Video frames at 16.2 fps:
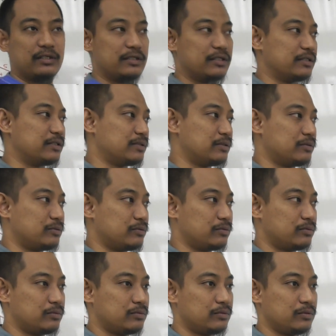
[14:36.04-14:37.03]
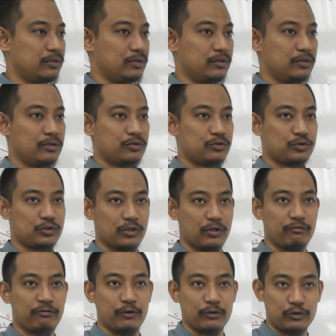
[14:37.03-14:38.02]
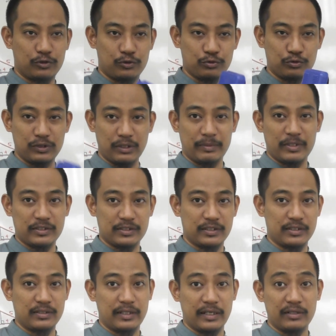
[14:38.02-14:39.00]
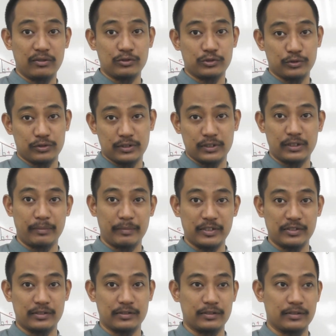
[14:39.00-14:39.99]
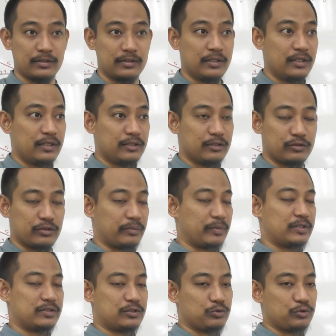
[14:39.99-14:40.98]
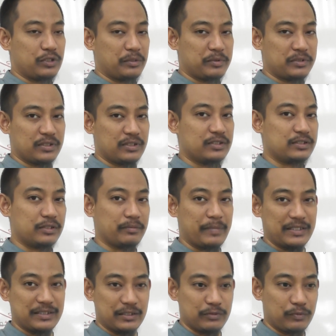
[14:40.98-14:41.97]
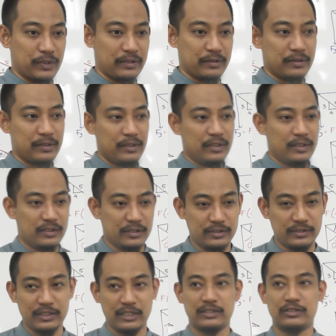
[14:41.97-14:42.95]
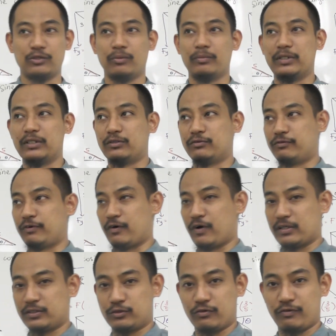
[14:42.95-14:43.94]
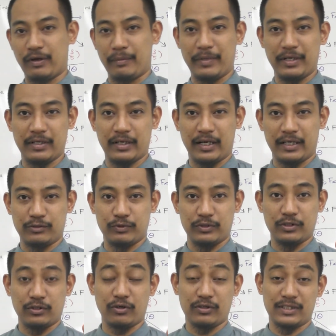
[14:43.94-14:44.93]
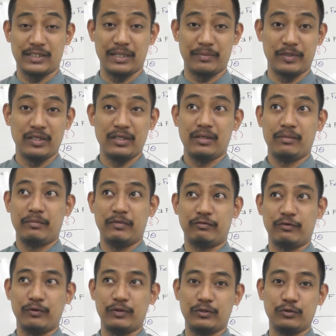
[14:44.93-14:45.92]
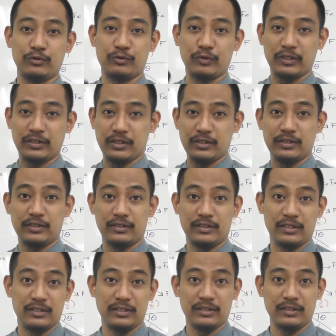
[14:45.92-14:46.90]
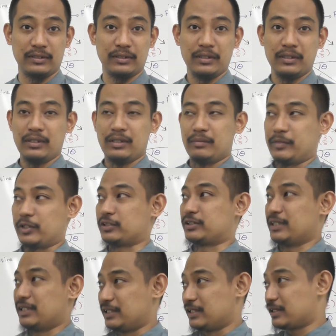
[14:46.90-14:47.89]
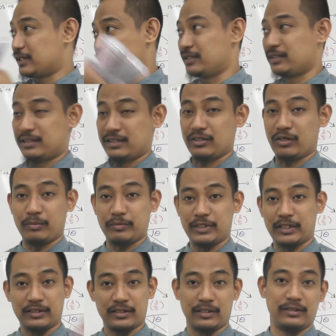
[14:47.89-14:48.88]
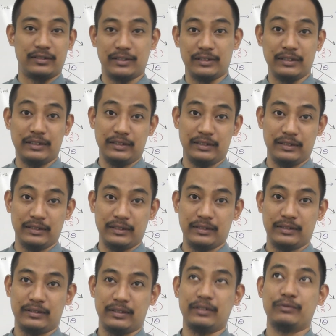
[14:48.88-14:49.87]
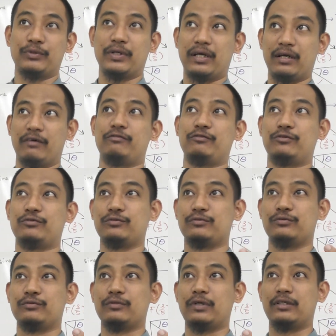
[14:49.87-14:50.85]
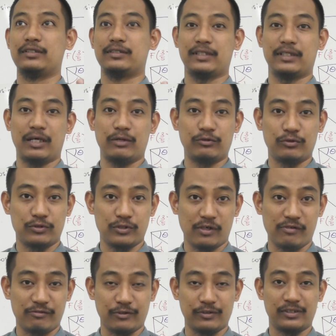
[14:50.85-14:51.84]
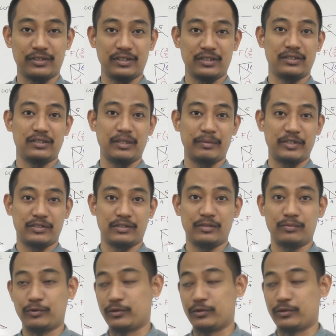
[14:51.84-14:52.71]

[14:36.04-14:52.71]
learn to solve for 2-dimensional and also 3-dimensional. The 2-dimensional is the basic one. It's just normally for us to familiarize with the concept before we go to actually the 3D. Because in the reality, objects are 3D. Right? We have to understand how to solve for 3-dimensional